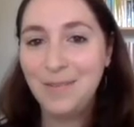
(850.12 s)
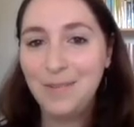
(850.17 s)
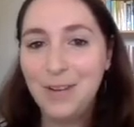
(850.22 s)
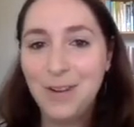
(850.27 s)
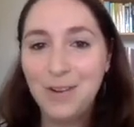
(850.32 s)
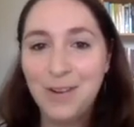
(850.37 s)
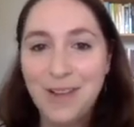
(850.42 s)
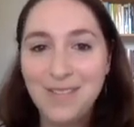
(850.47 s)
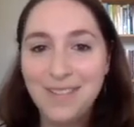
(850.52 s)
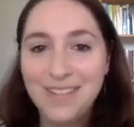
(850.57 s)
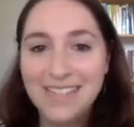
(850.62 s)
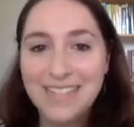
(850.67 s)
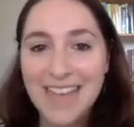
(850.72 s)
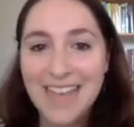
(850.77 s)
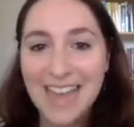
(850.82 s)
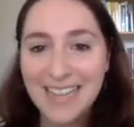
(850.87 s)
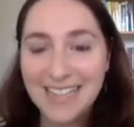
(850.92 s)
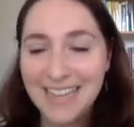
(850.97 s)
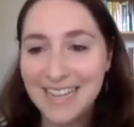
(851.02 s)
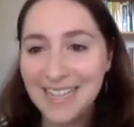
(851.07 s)
we don't have
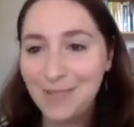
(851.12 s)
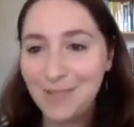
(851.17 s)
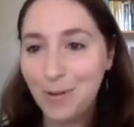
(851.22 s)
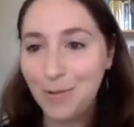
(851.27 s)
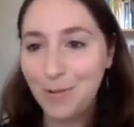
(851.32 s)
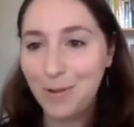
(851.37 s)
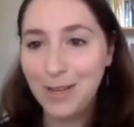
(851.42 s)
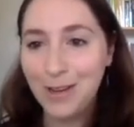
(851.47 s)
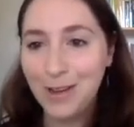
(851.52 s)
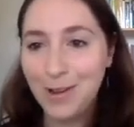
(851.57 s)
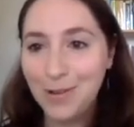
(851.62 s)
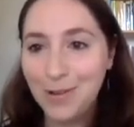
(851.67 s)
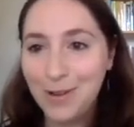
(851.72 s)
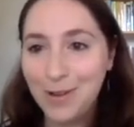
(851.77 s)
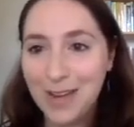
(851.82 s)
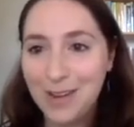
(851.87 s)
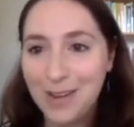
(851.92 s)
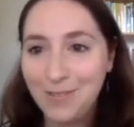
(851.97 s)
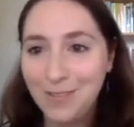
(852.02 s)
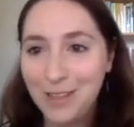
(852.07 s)
exact dates but we know
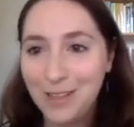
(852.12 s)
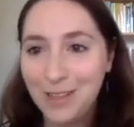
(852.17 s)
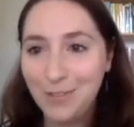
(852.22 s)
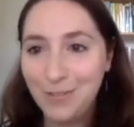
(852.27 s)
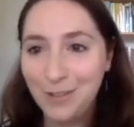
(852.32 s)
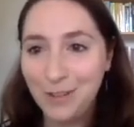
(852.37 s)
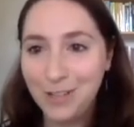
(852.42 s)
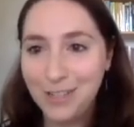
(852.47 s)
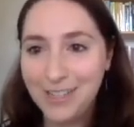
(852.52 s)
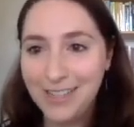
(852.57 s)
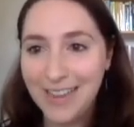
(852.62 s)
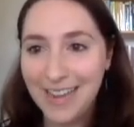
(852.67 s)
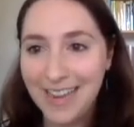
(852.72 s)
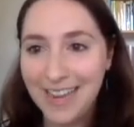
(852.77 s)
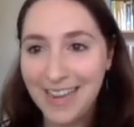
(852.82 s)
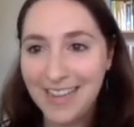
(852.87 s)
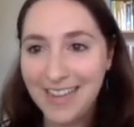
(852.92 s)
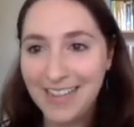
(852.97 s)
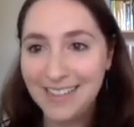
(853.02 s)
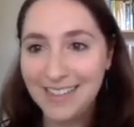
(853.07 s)
kind of in the first
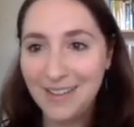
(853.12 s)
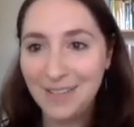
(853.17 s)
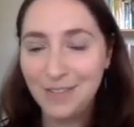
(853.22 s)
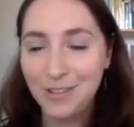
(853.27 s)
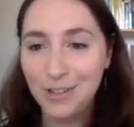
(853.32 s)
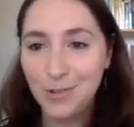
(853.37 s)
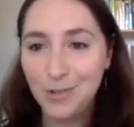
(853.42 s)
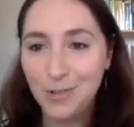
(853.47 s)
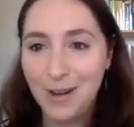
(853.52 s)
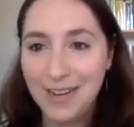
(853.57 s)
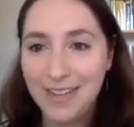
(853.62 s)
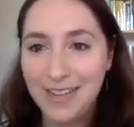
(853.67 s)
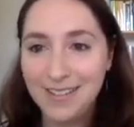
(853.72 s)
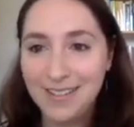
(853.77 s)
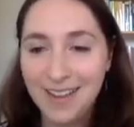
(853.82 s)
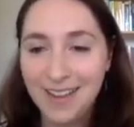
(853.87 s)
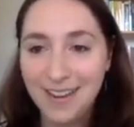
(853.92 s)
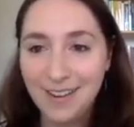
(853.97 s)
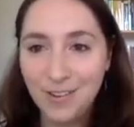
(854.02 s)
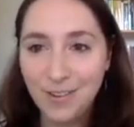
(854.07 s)
decades of the 20th
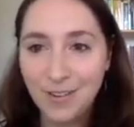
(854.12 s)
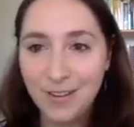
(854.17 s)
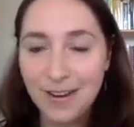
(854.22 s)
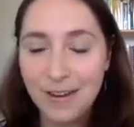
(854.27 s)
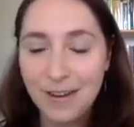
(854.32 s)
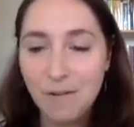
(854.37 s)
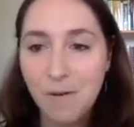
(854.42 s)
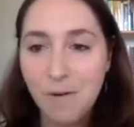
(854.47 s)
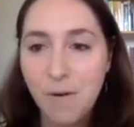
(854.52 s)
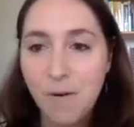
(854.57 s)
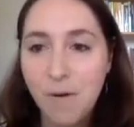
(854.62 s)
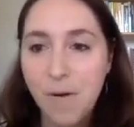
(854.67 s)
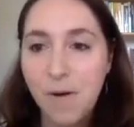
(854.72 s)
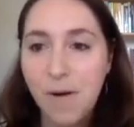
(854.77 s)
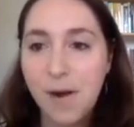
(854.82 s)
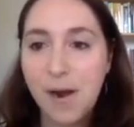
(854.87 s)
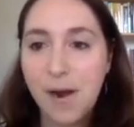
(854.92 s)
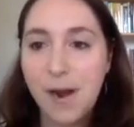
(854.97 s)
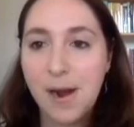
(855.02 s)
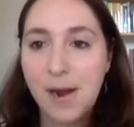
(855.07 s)
century
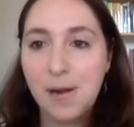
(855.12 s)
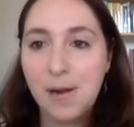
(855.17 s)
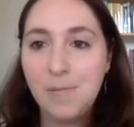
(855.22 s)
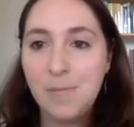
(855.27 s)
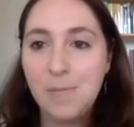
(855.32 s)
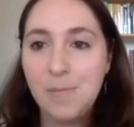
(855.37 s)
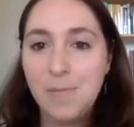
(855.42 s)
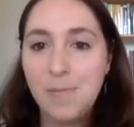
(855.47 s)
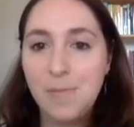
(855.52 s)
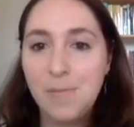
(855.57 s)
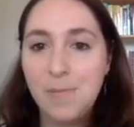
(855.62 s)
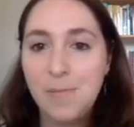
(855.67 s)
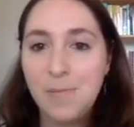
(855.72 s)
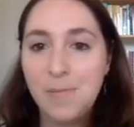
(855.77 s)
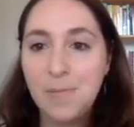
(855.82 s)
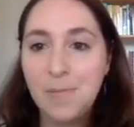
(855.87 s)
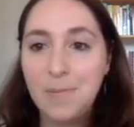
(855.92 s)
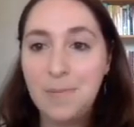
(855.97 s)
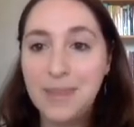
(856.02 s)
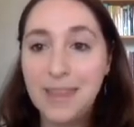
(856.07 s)
um,
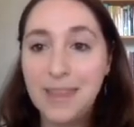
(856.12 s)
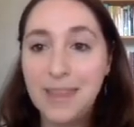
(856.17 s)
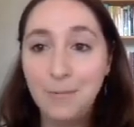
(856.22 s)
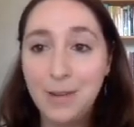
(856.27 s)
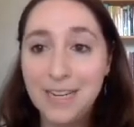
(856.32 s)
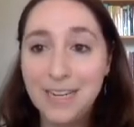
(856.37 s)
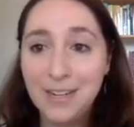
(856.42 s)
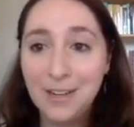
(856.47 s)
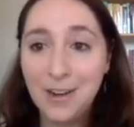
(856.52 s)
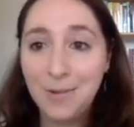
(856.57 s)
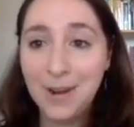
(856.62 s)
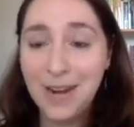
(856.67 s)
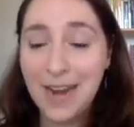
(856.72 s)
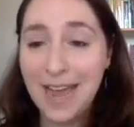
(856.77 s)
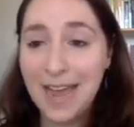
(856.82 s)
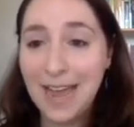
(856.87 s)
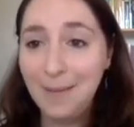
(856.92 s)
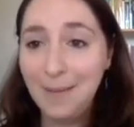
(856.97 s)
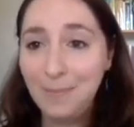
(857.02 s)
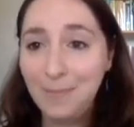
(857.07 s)
but then we didn't know
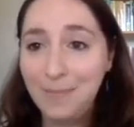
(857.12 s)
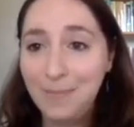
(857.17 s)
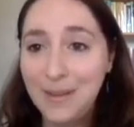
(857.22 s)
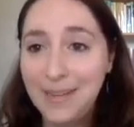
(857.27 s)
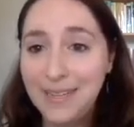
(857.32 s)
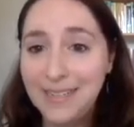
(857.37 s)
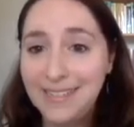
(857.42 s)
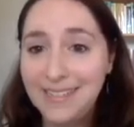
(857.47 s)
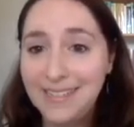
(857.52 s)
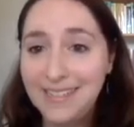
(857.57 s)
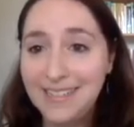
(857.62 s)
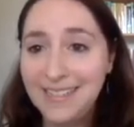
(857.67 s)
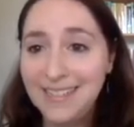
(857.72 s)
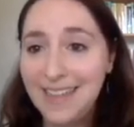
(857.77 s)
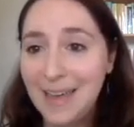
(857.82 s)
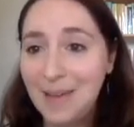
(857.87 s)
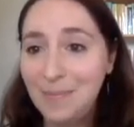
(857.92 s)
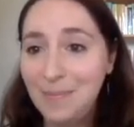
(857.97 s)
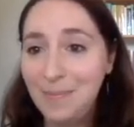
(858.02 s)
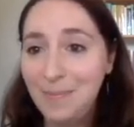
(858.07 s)
what happened
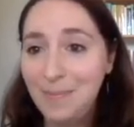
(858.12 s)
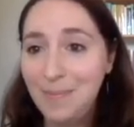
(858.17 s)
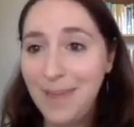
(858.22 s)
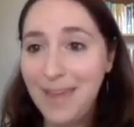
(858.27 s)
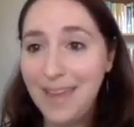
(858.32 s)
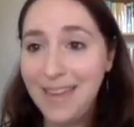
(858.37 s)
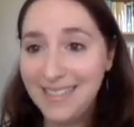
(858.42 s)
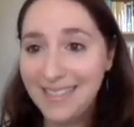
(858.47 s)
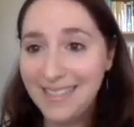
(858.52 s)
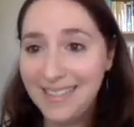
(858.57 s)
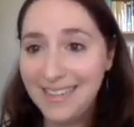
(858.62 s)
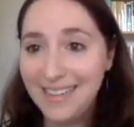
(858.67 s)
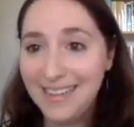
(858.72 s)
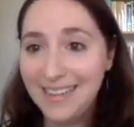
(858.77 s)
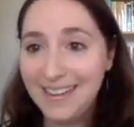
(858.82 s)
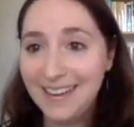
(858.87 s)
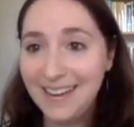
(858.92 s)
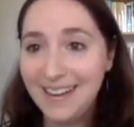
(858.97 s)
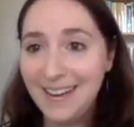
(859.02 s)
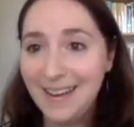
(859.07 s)
to that
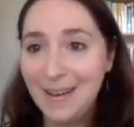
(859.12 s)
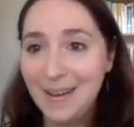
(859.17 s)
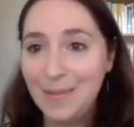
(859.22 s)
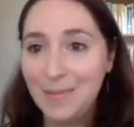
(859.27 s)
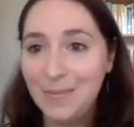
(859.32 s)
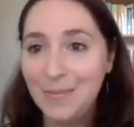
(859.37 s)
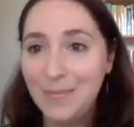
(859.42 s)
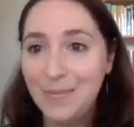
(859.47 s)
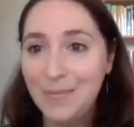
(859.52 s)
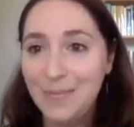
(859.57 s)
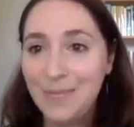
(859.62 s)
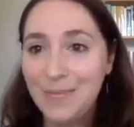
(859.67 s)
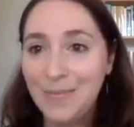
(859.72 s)
painting um, yeah.